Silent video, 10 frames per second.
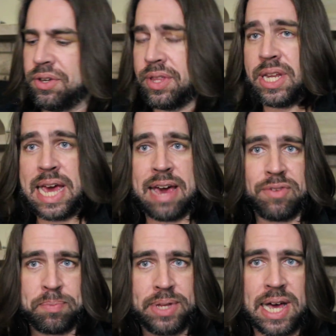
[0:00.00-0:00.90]
You then have
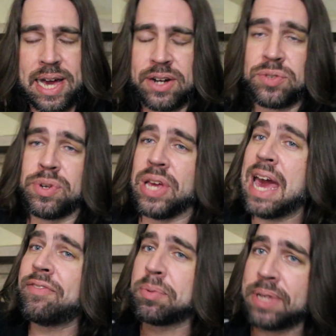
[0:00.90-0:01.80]
your pliers. When you
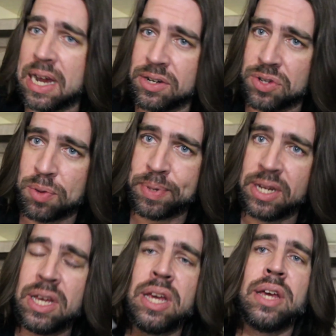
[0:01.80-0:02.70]
have your pliers open,